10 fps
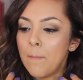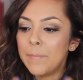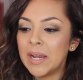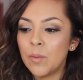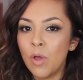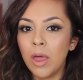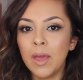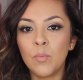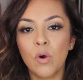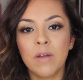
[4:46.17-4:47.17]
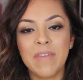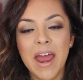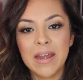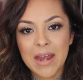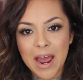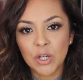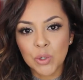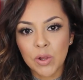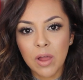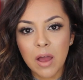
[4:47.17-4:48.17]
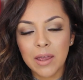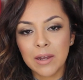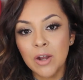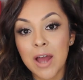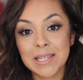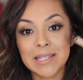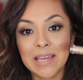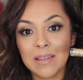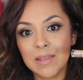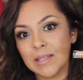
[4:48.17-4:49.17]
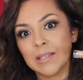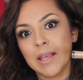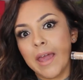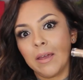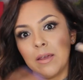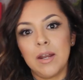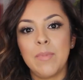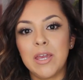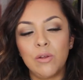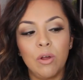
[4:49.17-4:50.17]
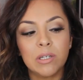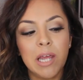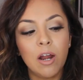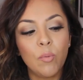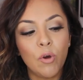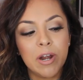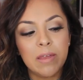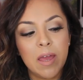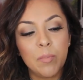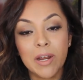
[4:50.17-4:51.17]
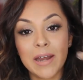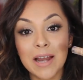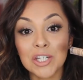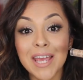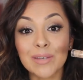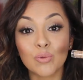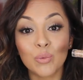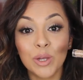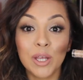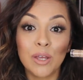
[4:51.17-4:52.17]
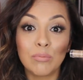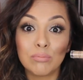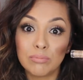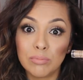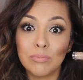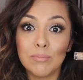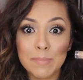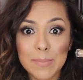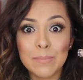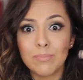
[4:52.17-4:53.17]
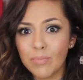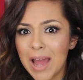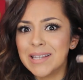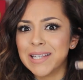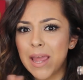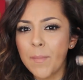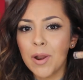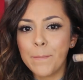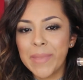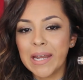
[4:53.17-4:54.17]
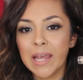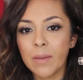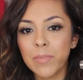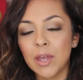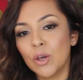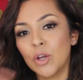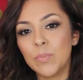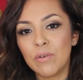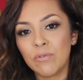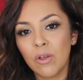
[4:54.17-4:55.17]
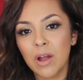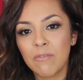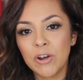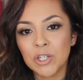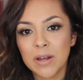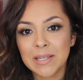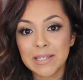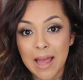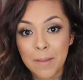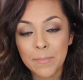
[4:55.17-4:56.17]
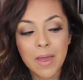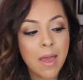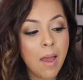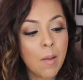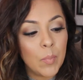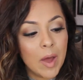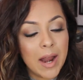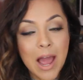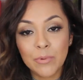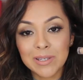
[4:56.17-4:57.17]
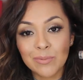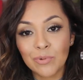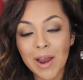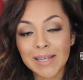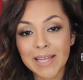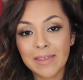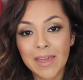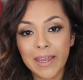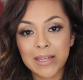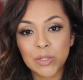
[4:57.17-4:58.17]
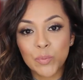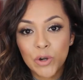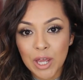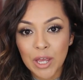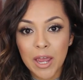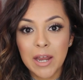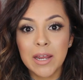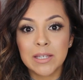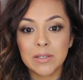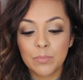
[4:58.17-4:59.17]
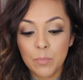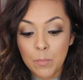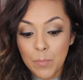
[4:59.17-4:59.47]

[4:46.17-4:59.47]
minimal and more of that natural look. Not to say that this is like going to make you look terrible or anything, but it actually has a really, I'd say about a medium. It could be full coverage on some, but I was impressed. I think it's pretty good. It's